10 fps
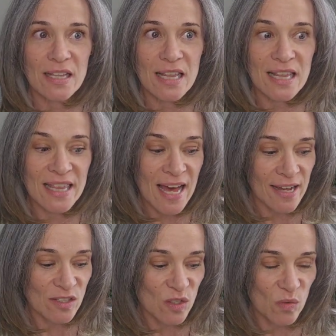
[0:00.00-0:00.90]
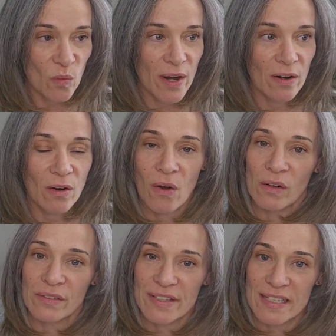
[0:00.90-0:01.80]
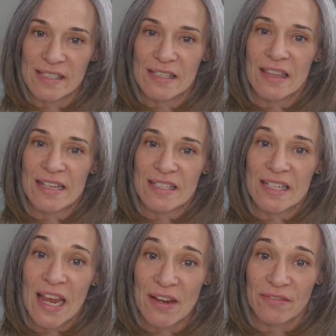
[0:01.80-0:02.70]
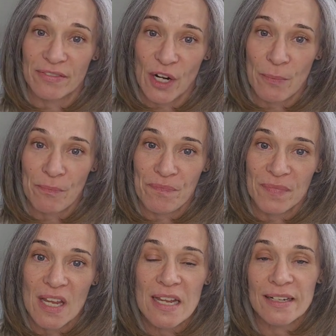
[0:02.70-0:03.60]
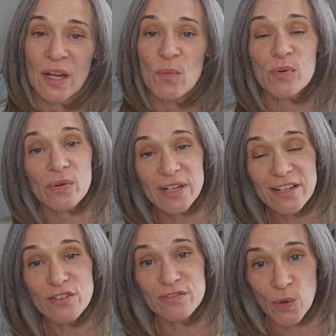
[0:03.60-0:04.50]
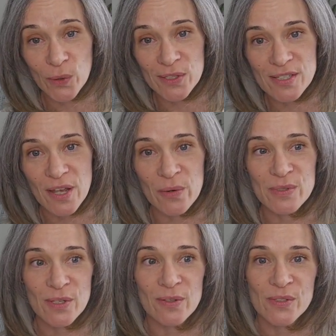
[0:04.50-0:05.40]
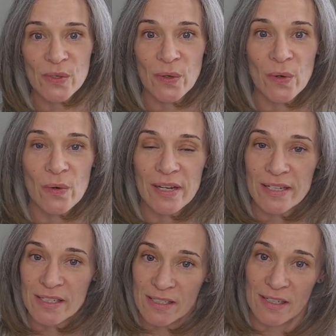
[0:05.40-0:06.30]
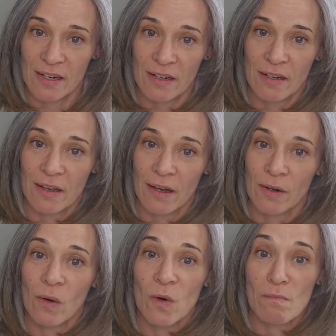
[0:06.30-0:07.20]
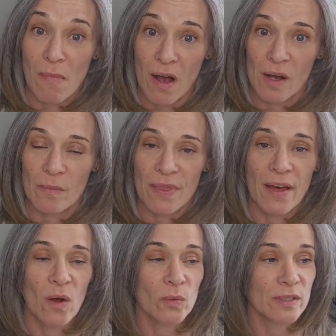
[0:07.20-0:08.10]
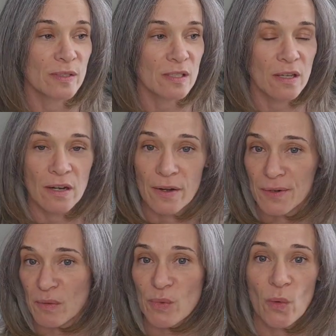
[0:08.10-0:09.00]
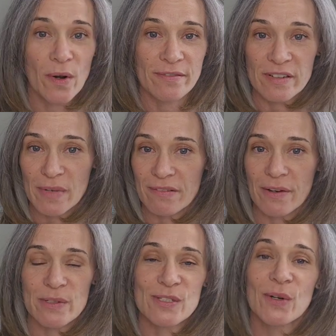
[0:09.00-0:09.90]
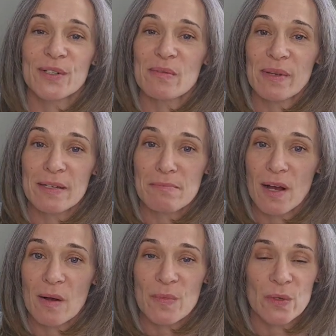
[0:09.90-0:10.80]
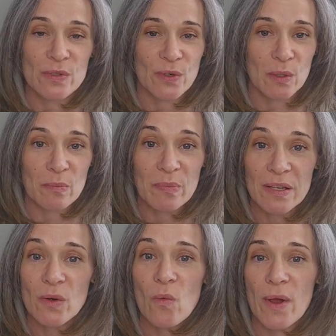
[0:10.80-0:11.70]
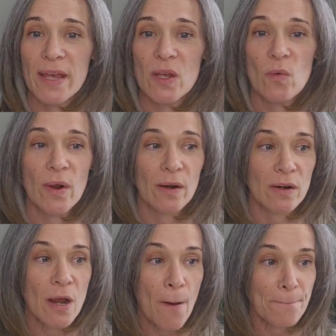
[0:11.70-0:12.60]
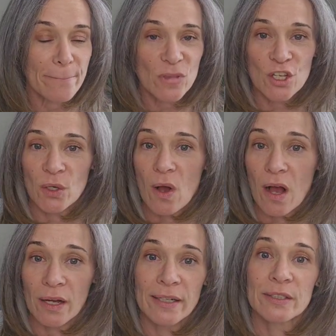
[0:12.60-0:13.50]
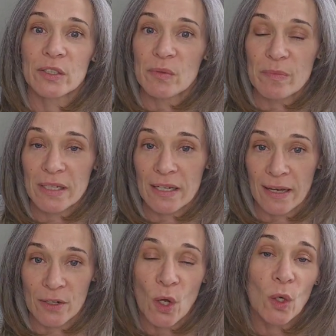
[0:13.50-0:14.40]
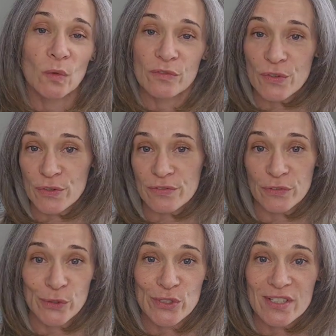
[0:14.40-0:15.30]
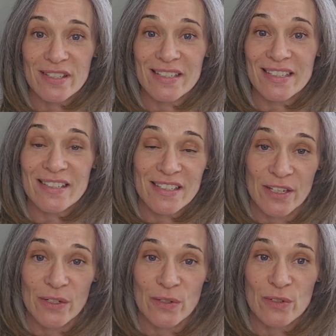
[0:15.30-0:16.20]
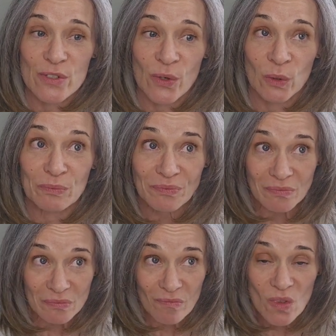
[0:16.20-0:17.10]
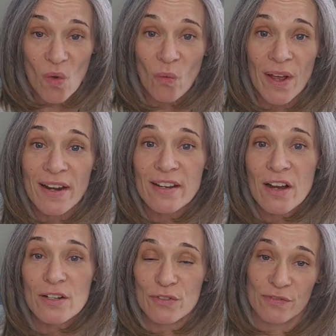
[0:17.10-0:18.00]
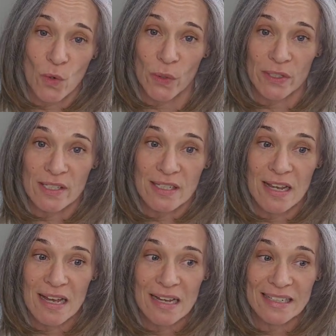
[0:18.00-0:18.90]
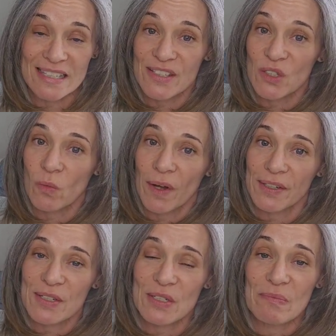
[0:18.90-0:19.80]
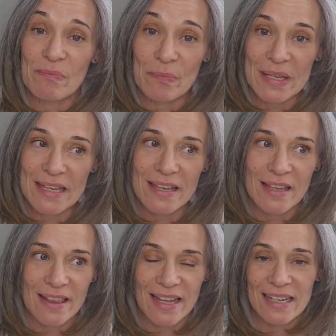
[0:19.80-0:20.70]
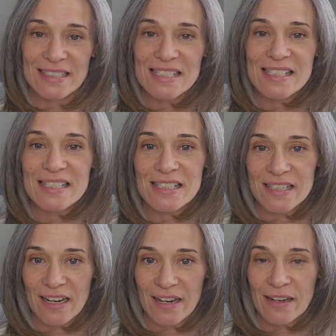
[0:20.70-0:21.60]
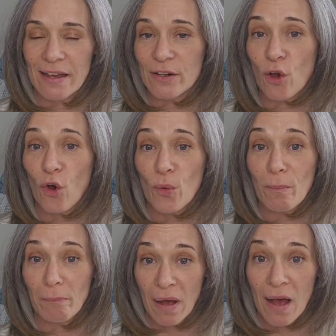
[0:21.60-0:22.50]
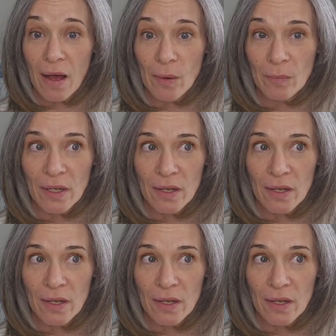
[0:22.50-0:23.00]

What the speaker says: That's where all of these things came from. Now, pre-divorce, I was also a stay-at-home mom. That was number one for me. If I was going to be a mom, there was going to be a way where, you know, I could be at home for the first 6 years. So when I got divorced, I still wanted to be that stay-at-home mom,